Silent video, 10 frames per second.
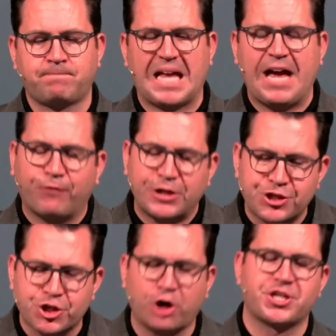Every
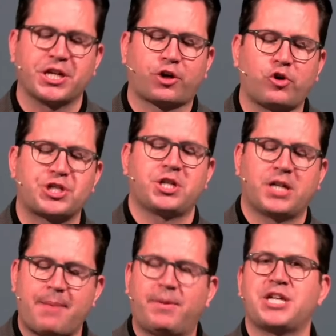church and Christian
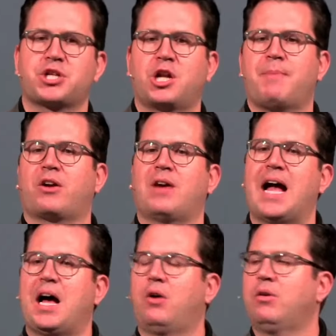denomination, no matter
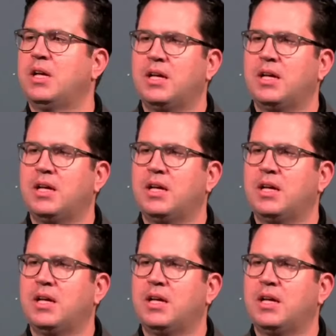how